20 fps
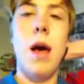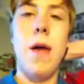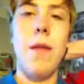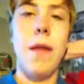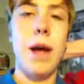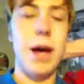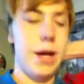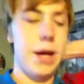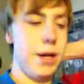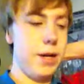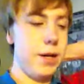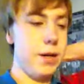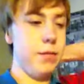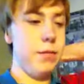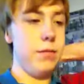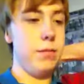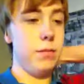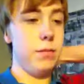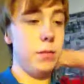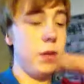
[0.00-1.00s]
That
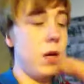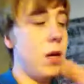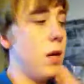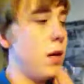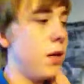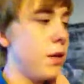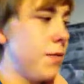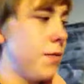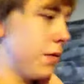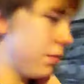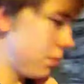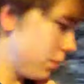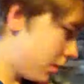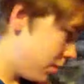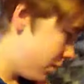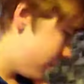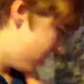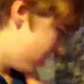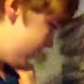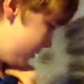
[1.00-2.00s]
it's a film
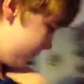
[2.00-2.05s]
called